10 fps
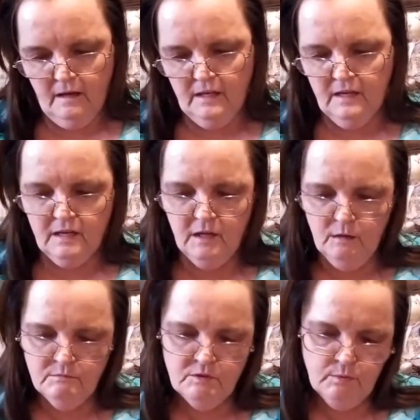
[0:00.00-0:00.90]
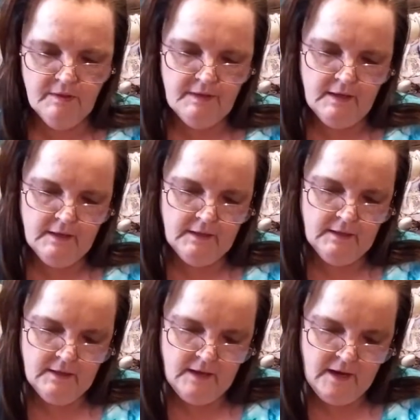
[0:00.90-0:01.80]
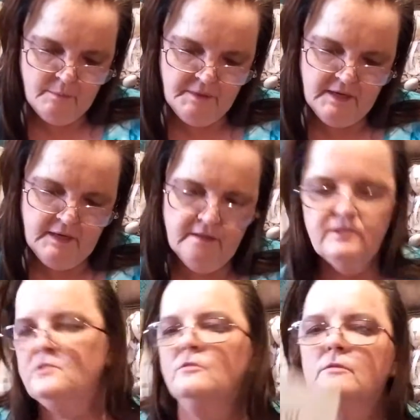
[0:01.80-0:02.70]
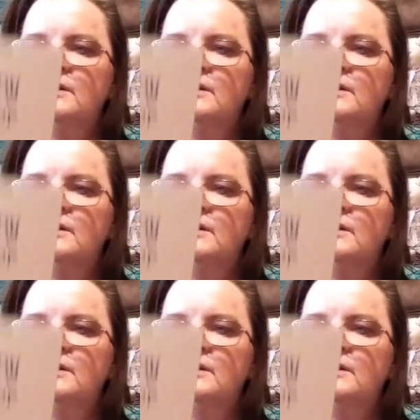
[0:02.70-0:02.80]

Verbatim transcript: and it comes with a happy Easter